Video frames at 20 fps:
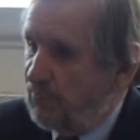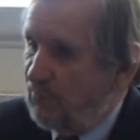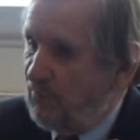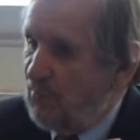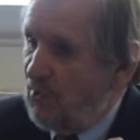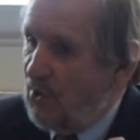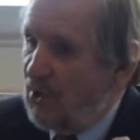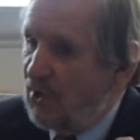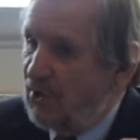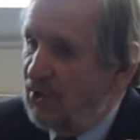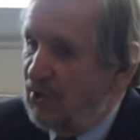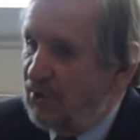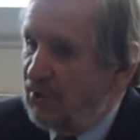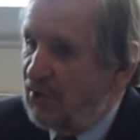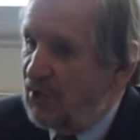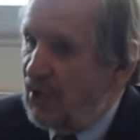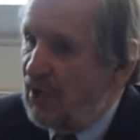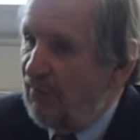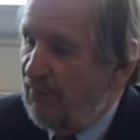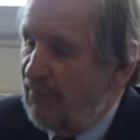marketing
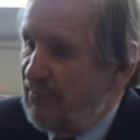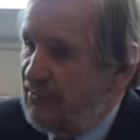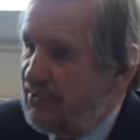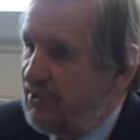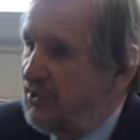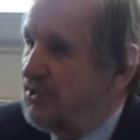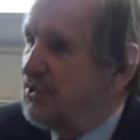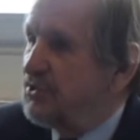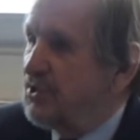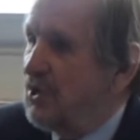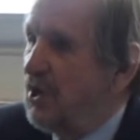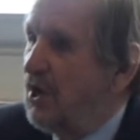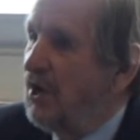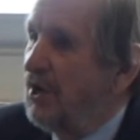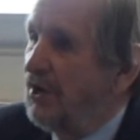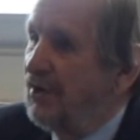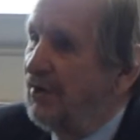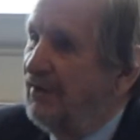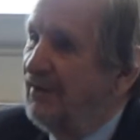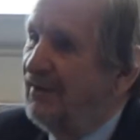covers the
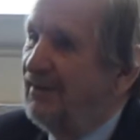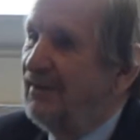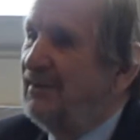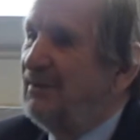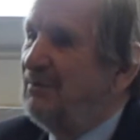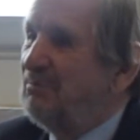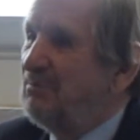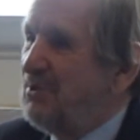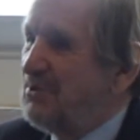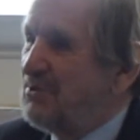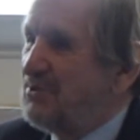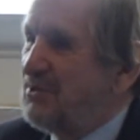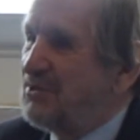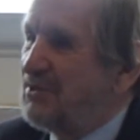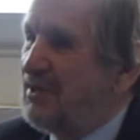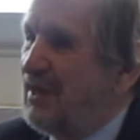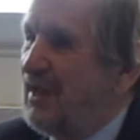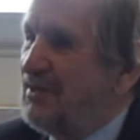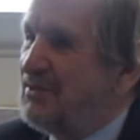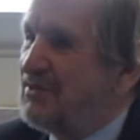entire
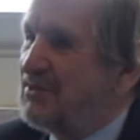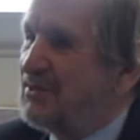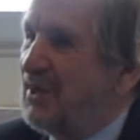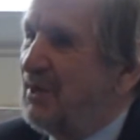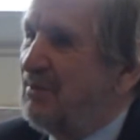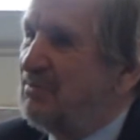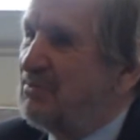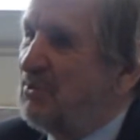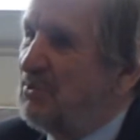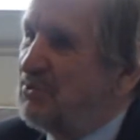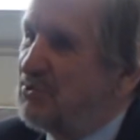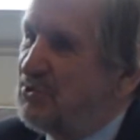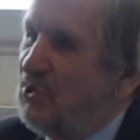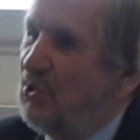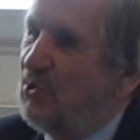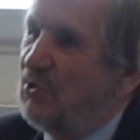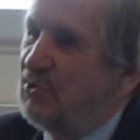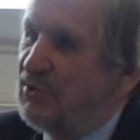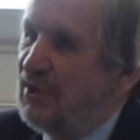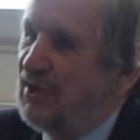business landscape. So it's
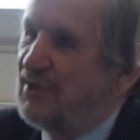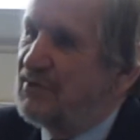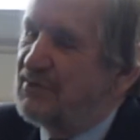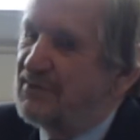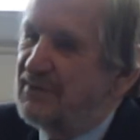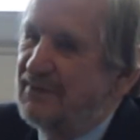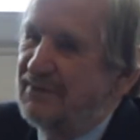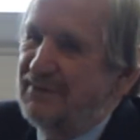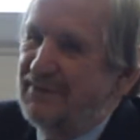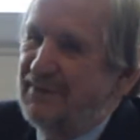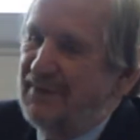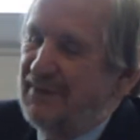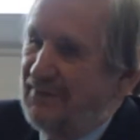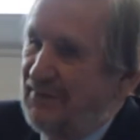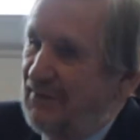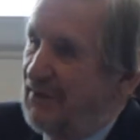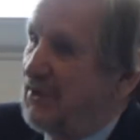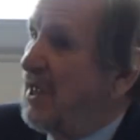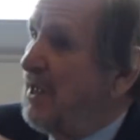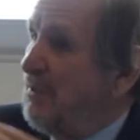not just
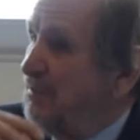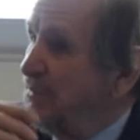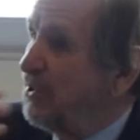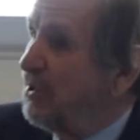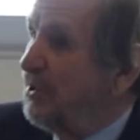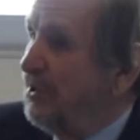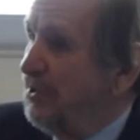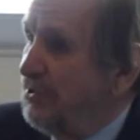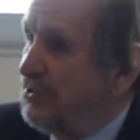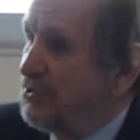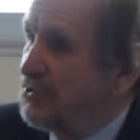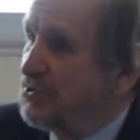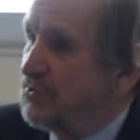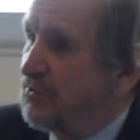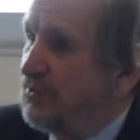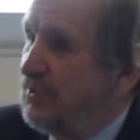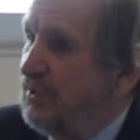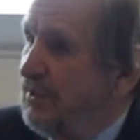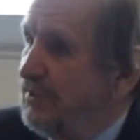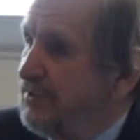the chemical
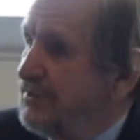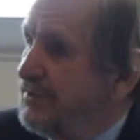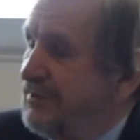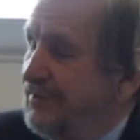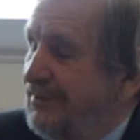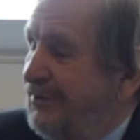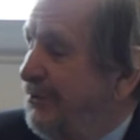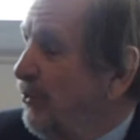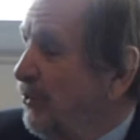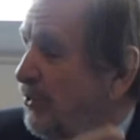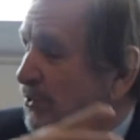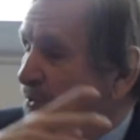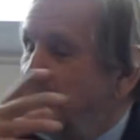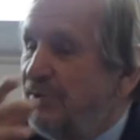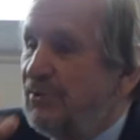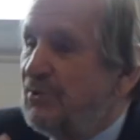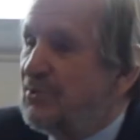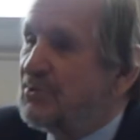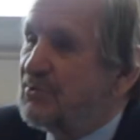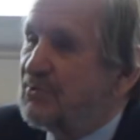industry; it's the auto
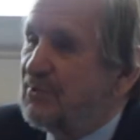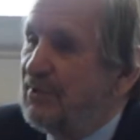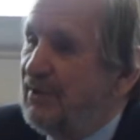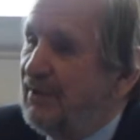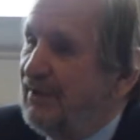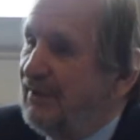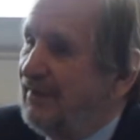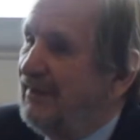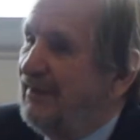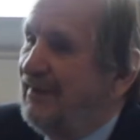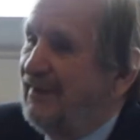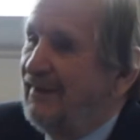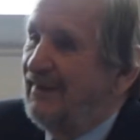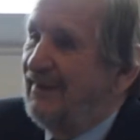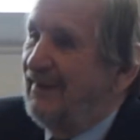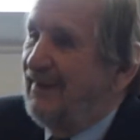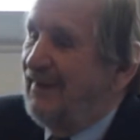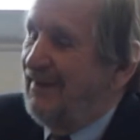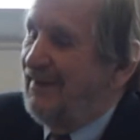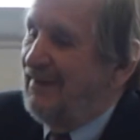industry
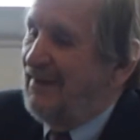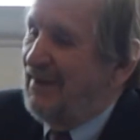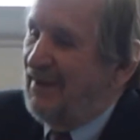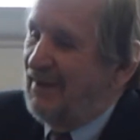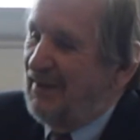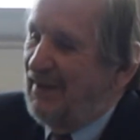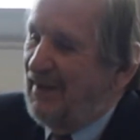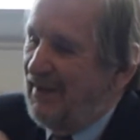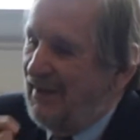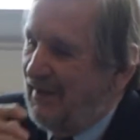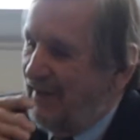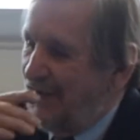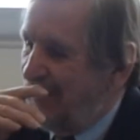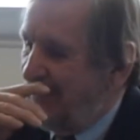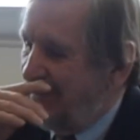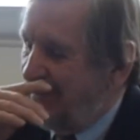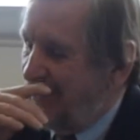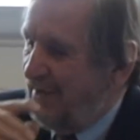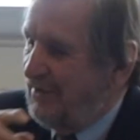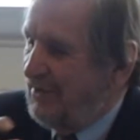
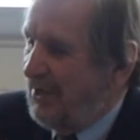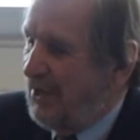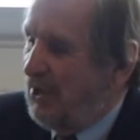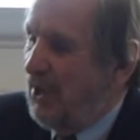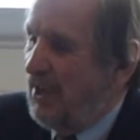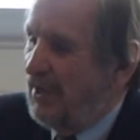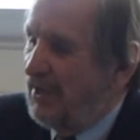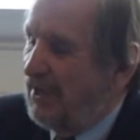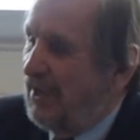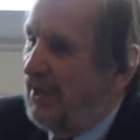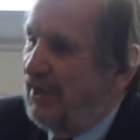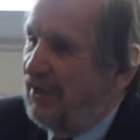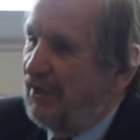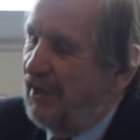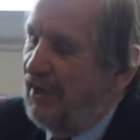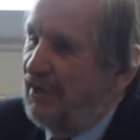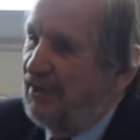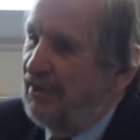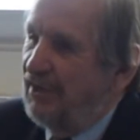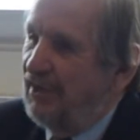and
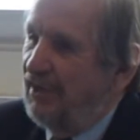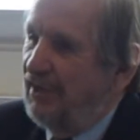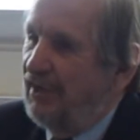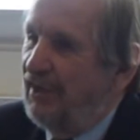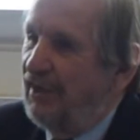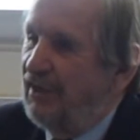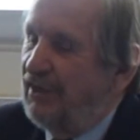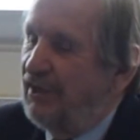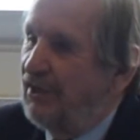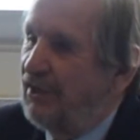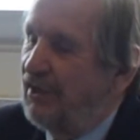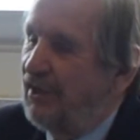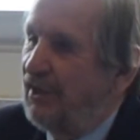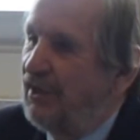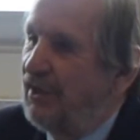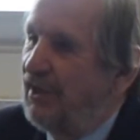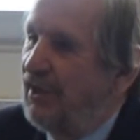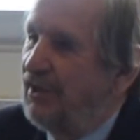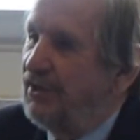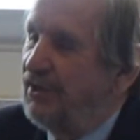
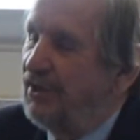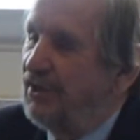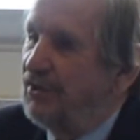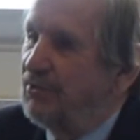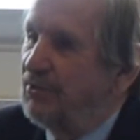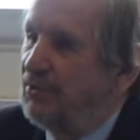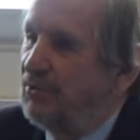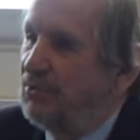any other